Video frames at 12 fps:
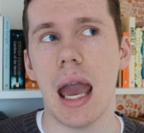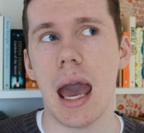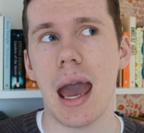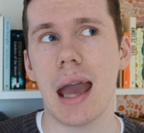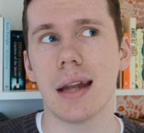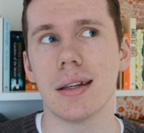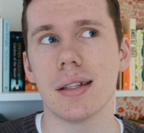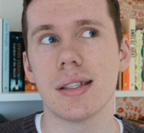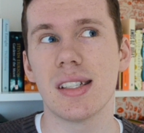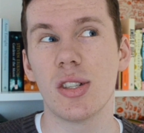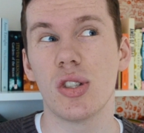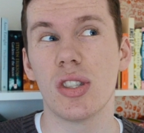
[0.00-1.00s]
And
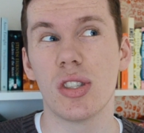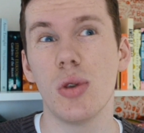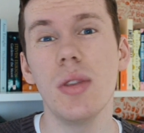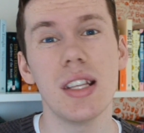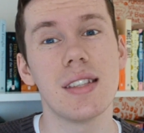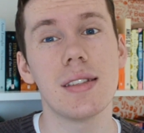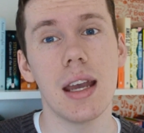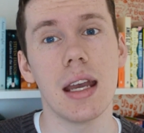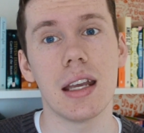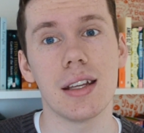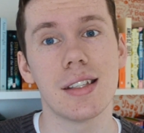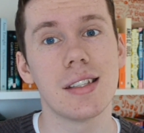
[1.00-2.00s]
to this day,
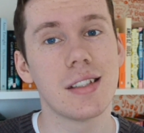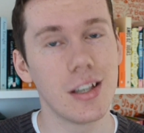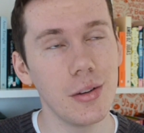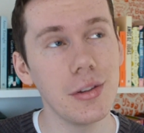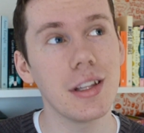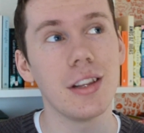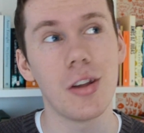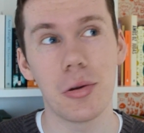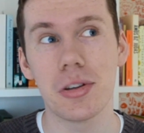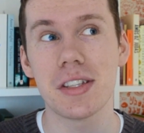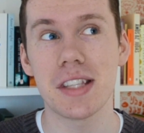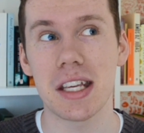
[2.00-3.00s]
it's still the
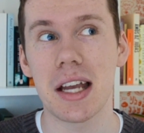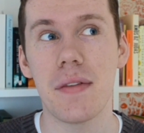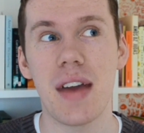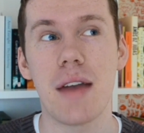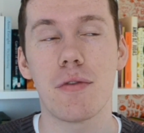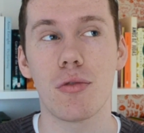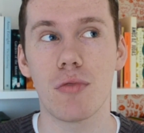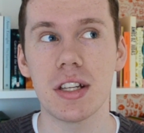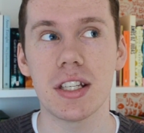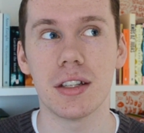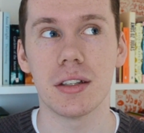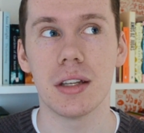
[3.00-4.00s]
longest thing I've ever
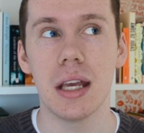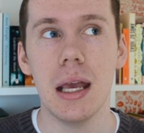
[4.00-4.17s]
written.